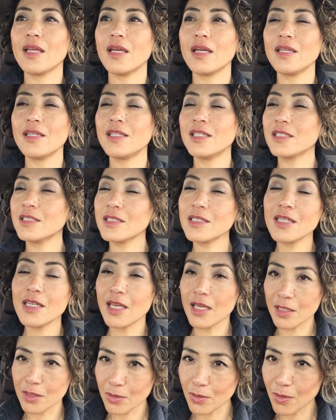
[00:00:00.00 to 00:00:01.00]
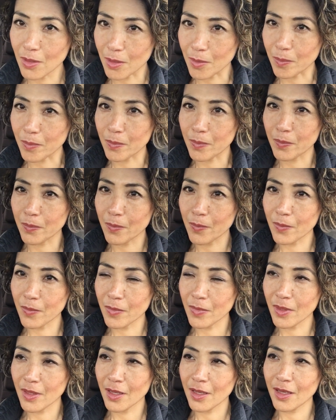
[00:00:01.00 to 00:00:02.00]
it doesn't get to them.
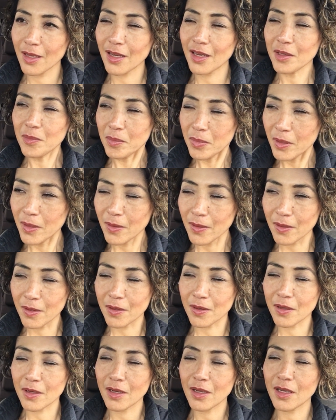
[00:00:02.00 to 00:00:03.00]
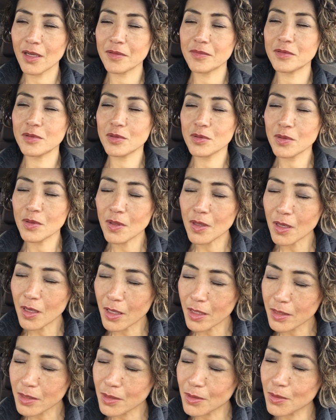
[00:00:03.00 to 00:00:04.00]
I've been there. I've
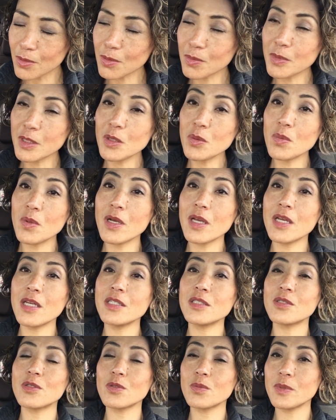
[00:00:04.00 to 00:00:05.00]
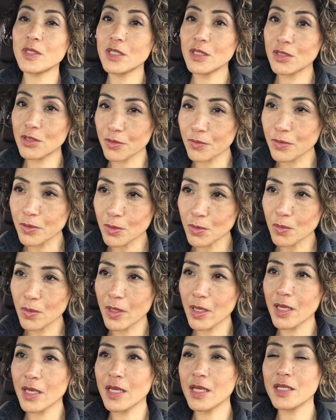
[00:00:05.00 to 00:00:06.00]
tried so many ways, so many different
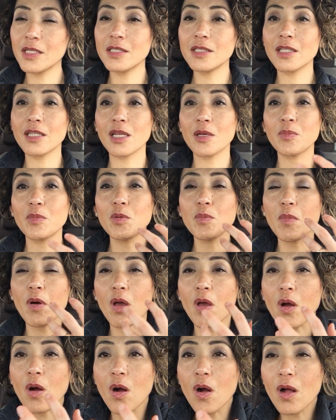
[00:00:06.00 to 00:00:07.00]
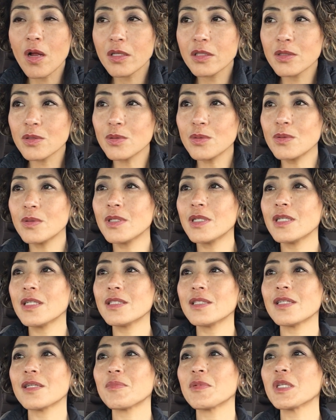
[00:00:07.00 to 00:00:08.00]
ways, and I put my heart to
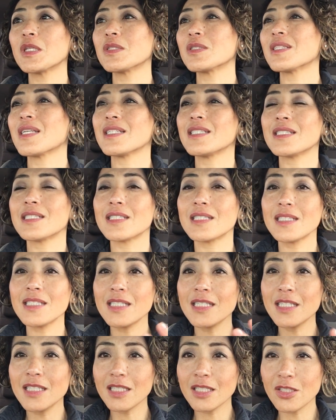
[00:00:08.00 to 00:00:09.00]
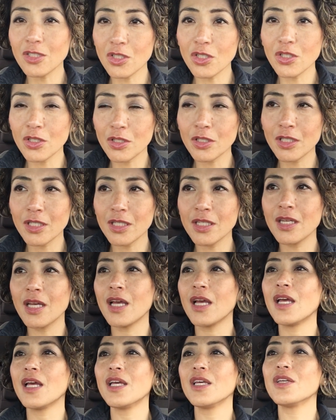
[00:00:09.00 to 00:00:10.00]
it because I see it clearly.
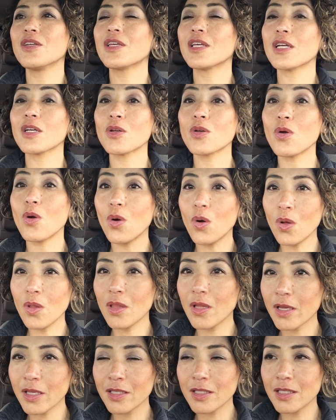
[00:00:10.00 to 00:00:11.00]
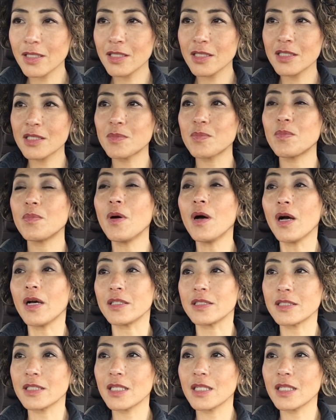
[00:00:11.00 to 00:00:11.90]
You can't go on like this, but